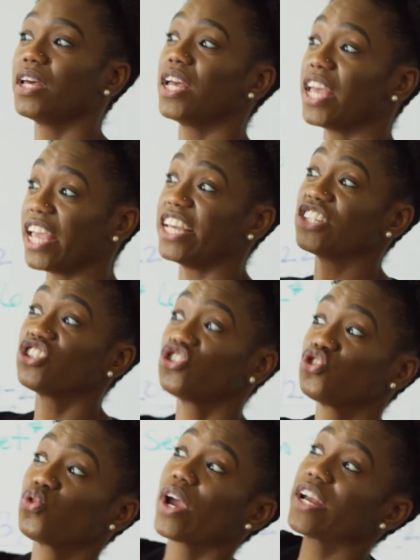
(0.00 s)
In the end,
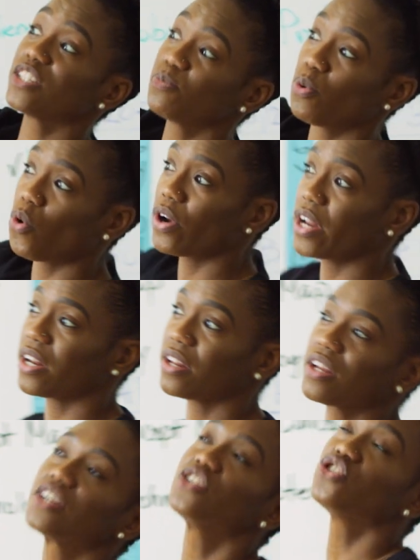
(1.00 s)
for
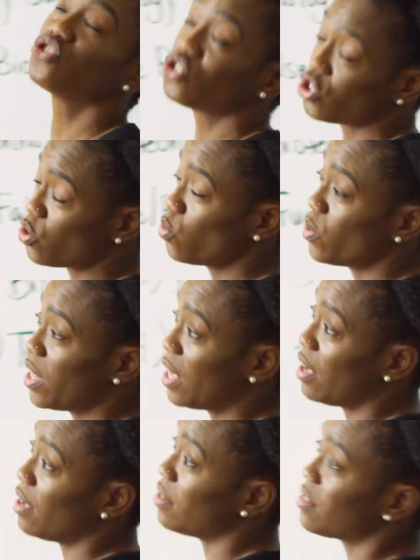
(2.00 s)
LaShandra, the dual coding
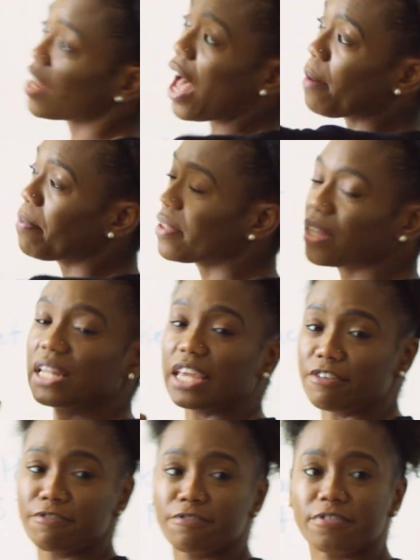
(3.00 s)
research was not a
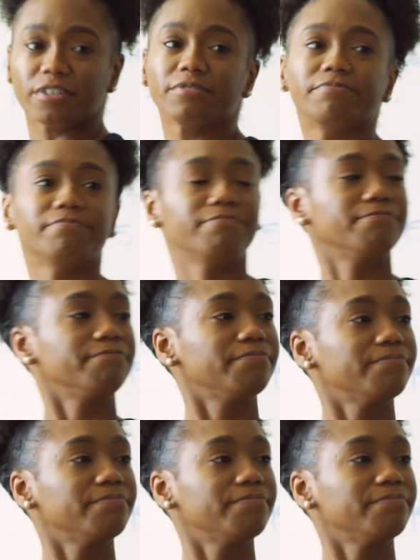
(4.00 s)
new strategy.